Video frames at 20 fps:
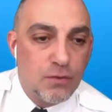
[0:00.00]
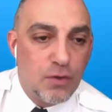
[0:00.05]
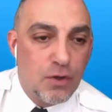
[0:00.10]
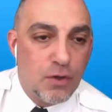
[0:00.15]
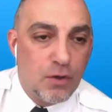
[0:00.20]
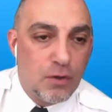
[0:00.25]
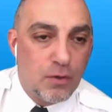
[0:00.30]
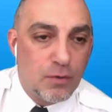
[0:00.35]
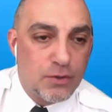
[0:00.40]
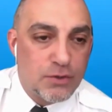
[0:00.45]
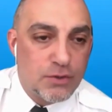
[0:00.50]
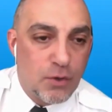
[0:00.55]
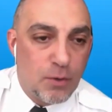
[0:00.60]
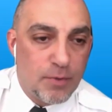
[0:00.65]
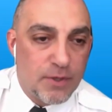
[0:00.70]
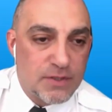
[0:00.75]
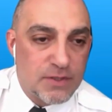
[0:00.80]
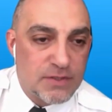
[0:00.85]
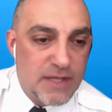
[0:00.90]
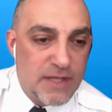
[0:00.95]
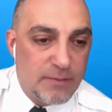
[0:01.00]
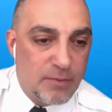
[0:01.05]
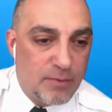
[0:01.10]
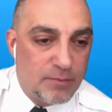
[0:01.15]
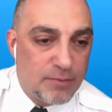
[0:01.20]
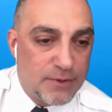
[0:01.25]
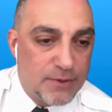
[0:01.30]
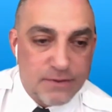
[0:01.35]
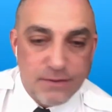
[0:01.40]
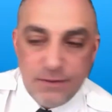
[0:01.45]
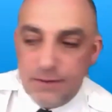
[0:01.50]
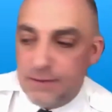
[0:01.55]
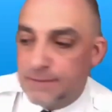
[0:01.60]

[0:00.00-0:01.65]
Lugo, with your opening statement, please.